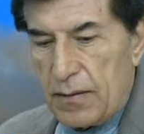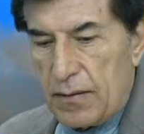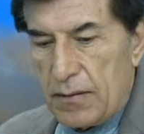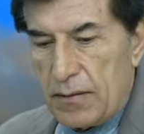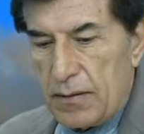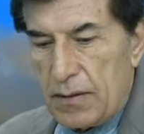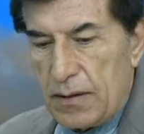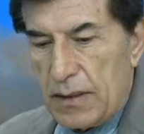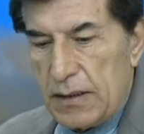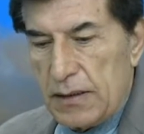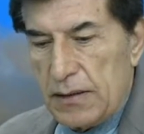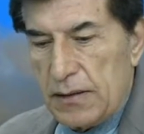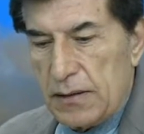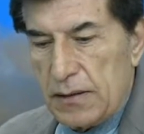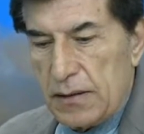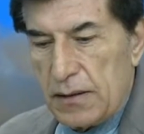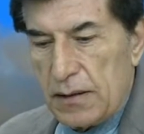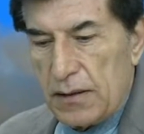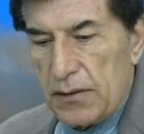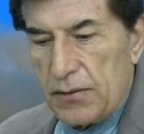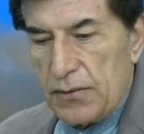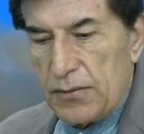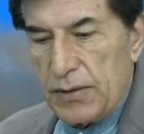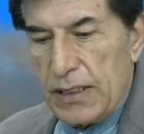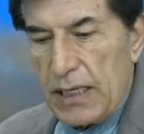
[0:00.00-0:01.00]
this
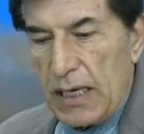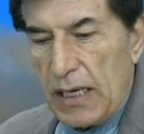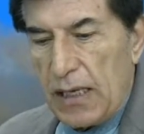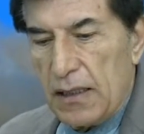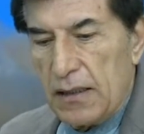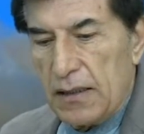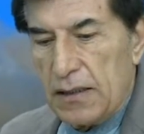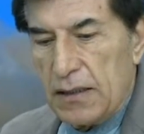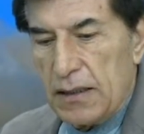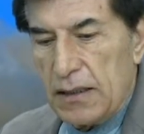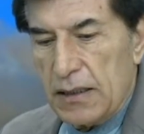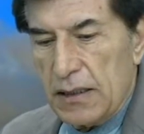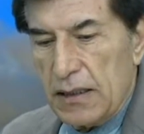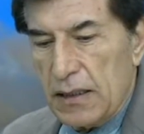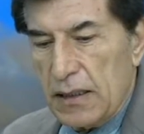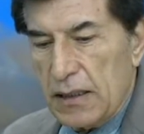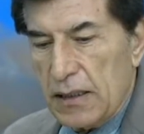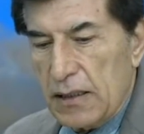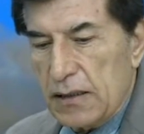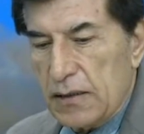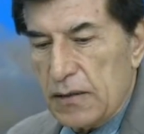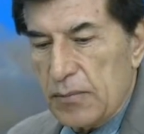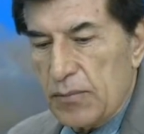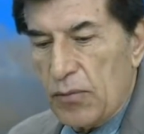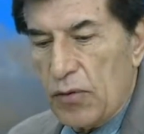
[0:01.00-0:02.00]
reality
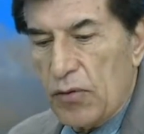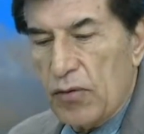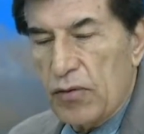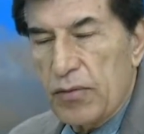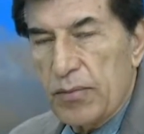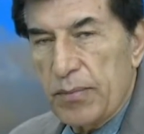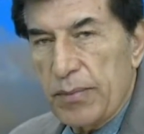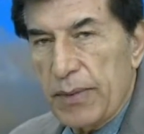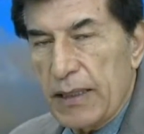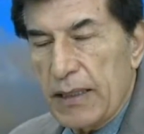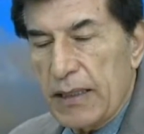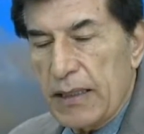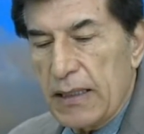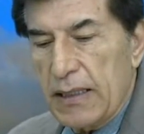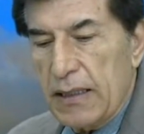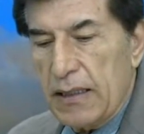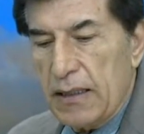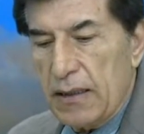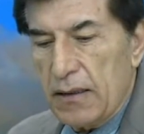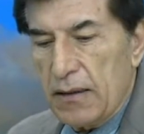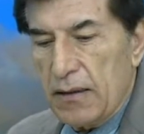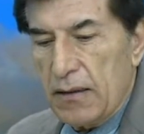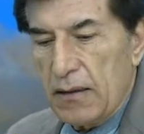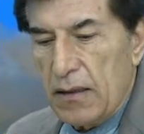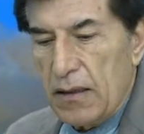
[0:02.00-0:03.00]
is born by
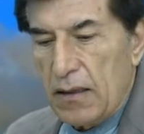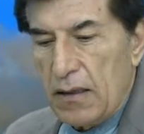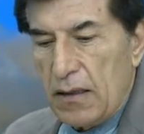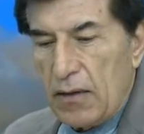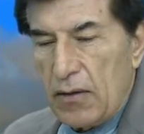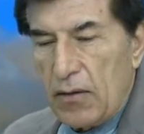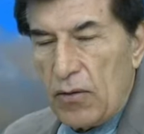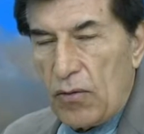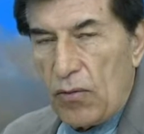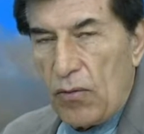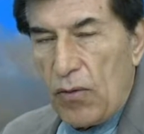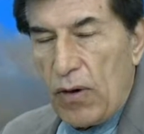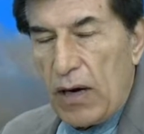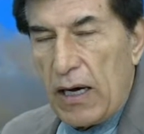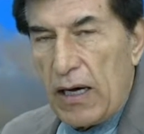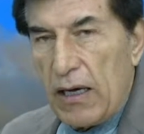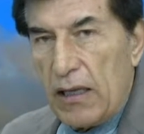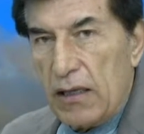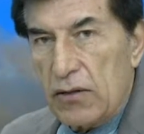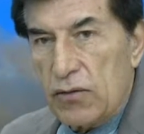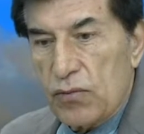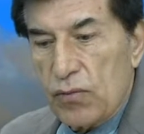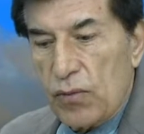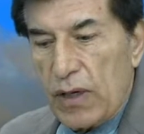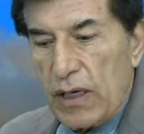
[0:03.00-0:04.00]
a
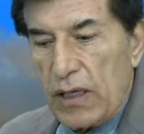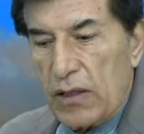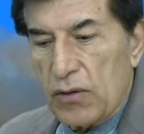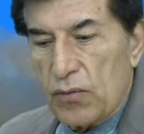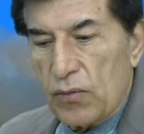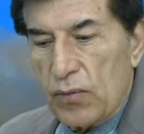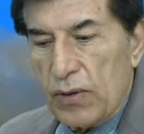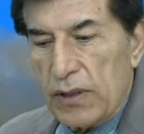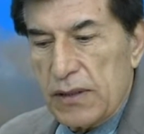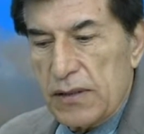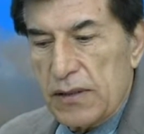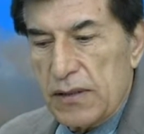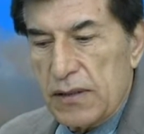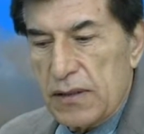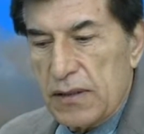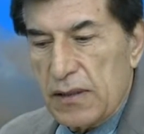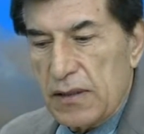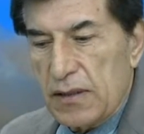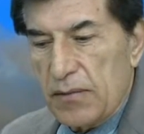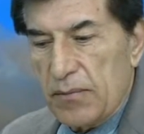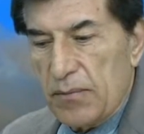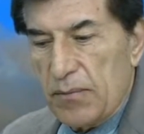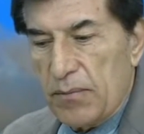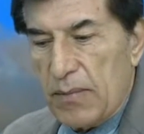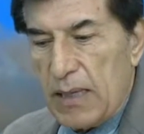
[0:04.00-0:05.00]
wild, wild west
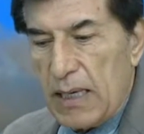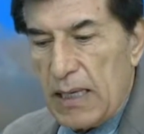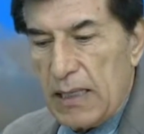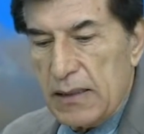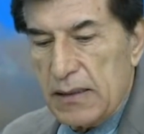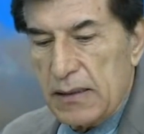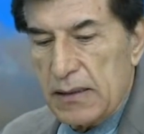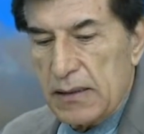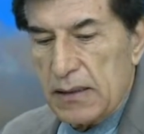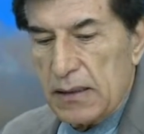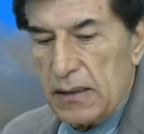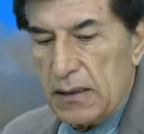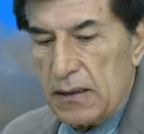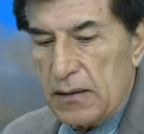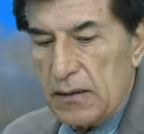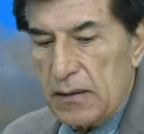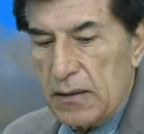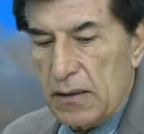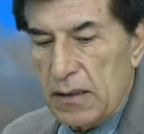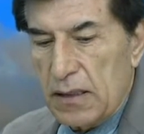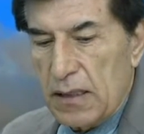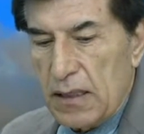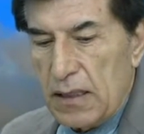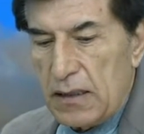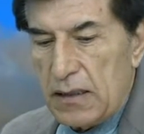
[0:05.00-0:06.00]
mindset
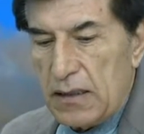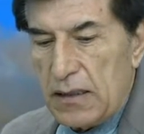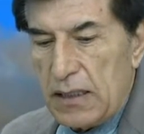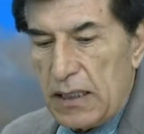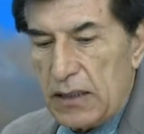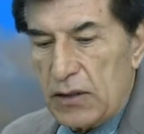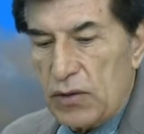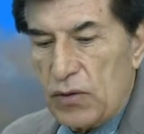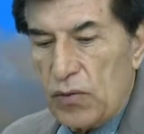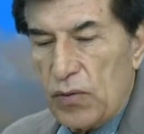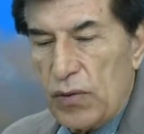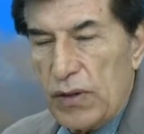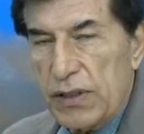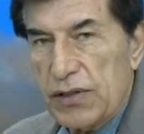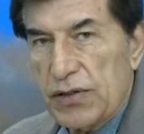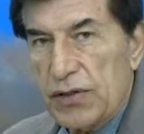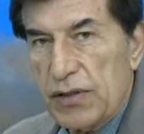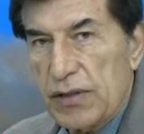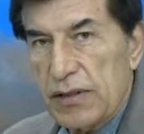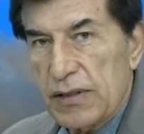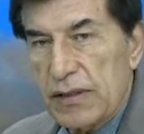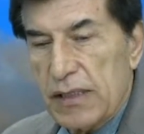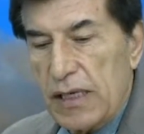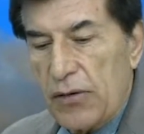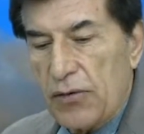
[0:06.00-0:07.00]
that
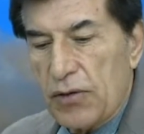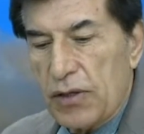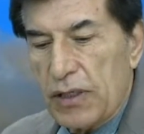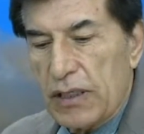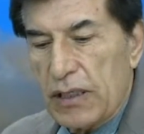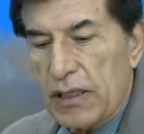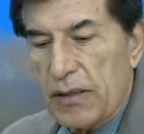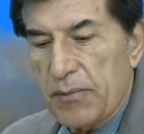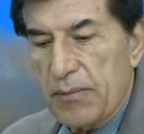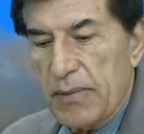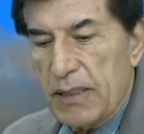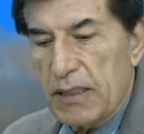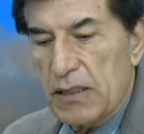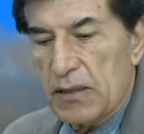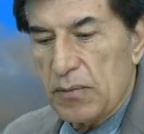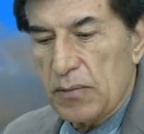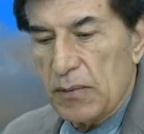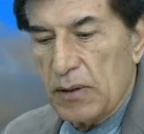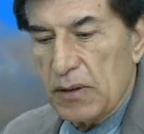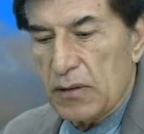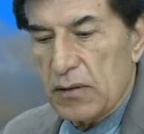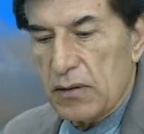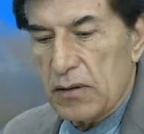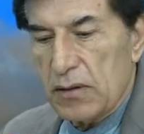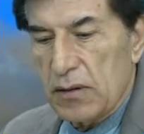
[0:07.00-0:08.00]
questions our
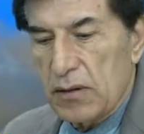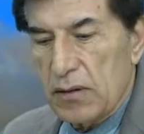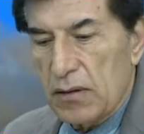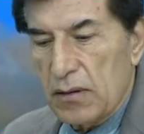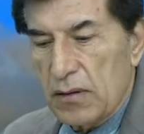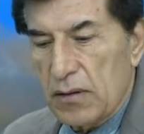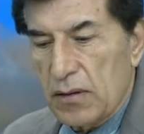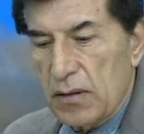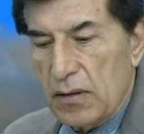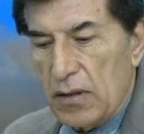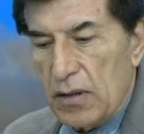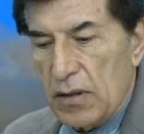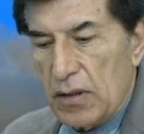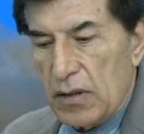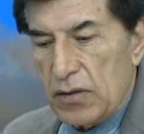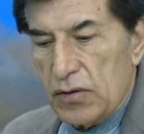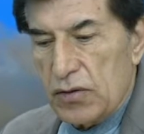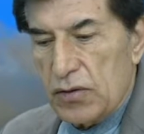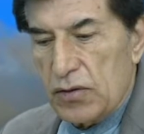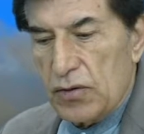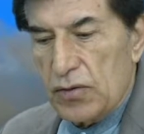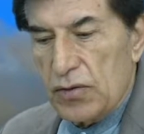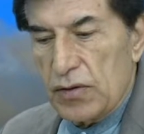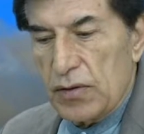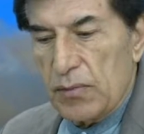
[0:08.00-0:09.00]
commitment
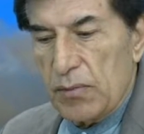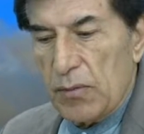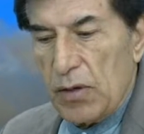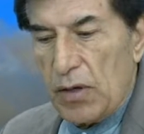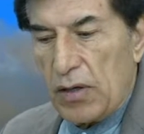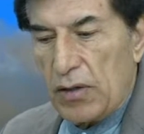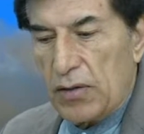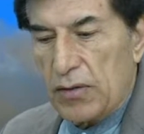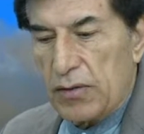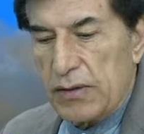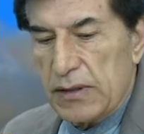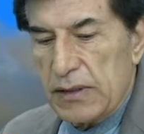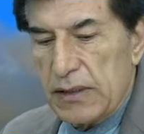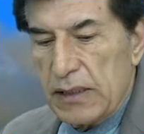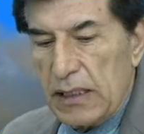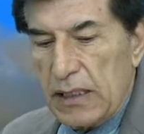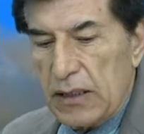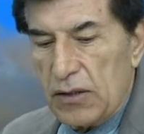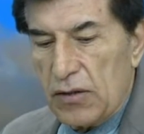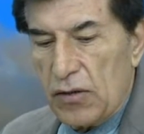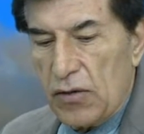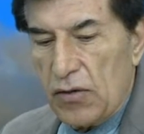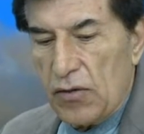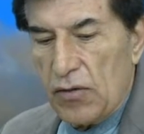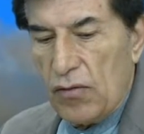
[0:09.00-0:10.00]
to democracy at
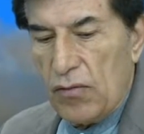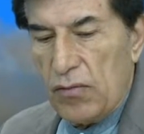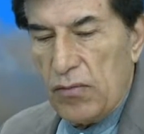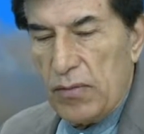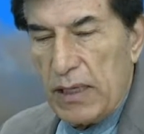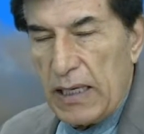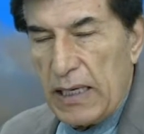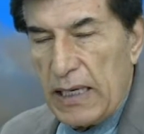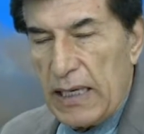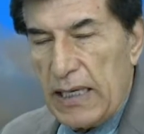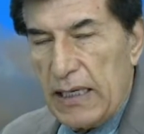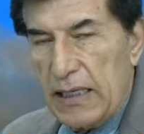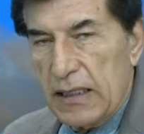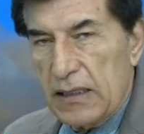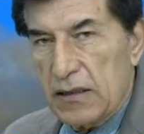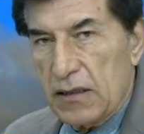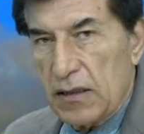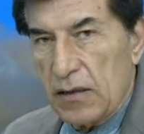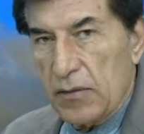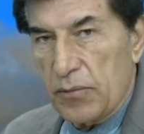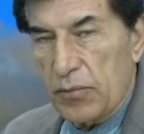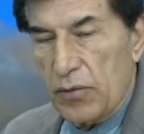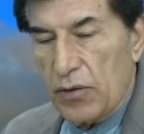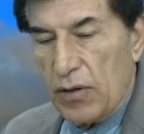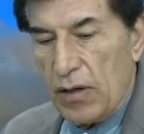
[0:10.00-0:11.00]
home and
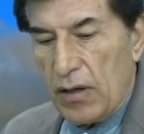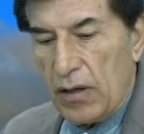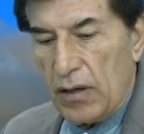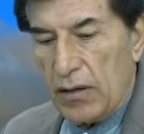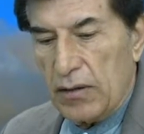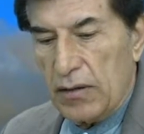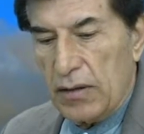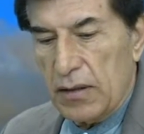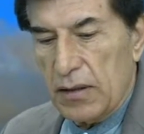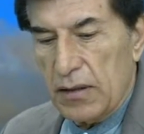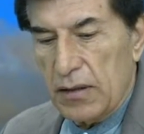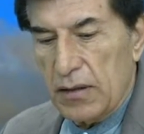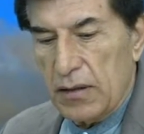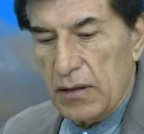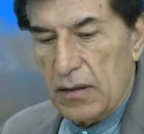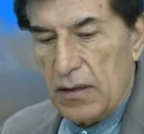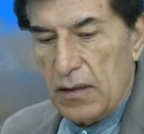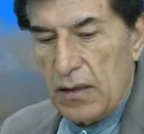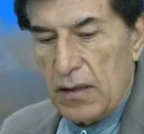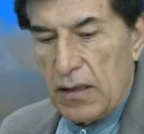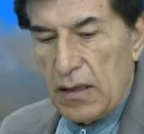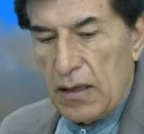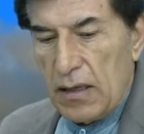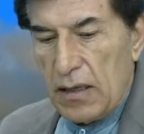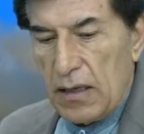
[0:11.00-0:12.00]
abroad.
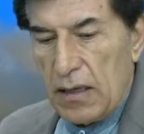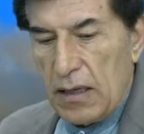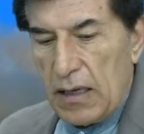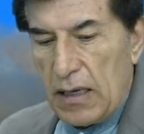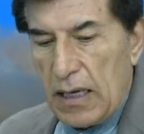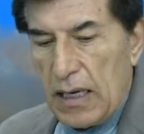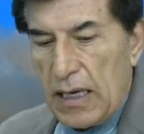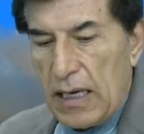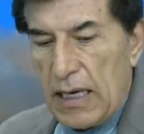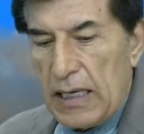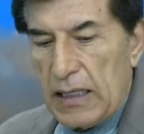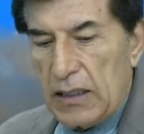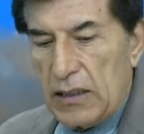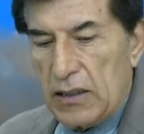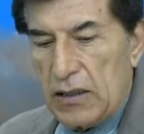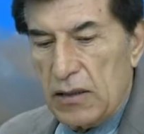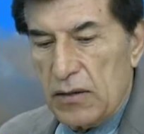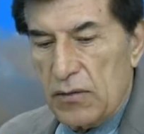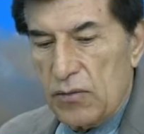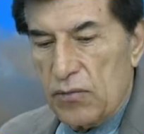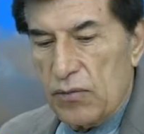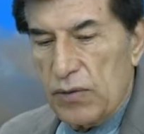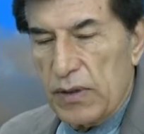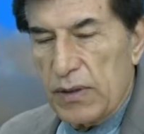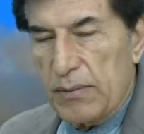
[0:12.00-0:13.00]
And
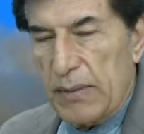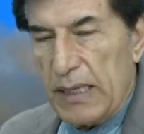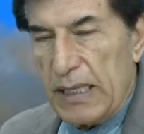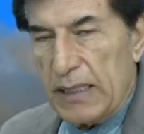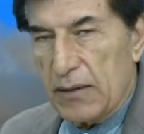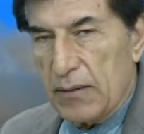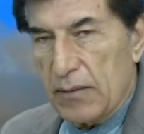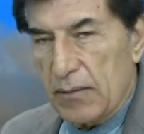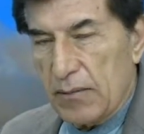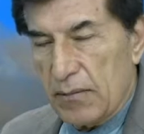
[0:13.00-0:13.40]
we may